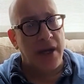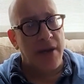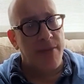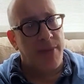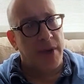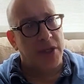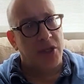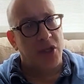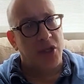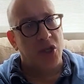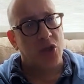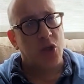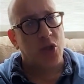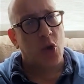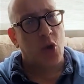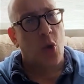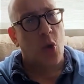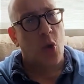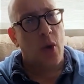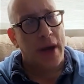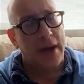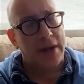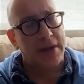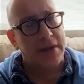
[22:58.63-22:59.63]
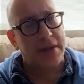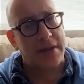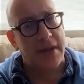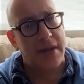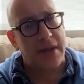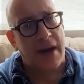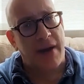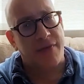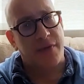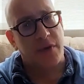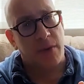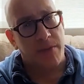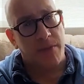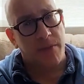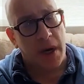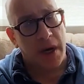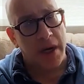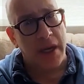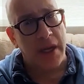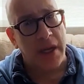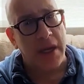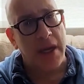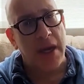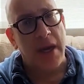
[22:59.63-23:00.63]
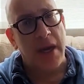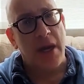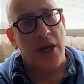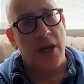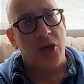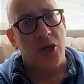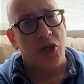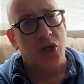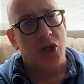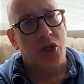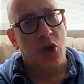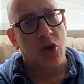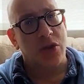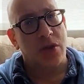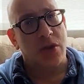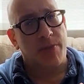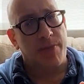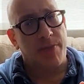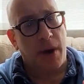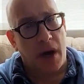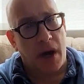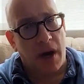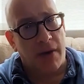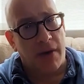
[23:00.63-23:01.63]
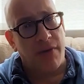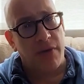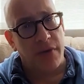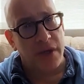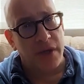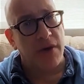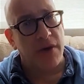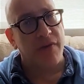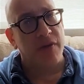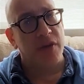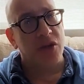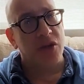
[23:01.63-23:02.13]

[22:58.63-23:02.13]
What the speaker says: but to quest after money shows a poverty of the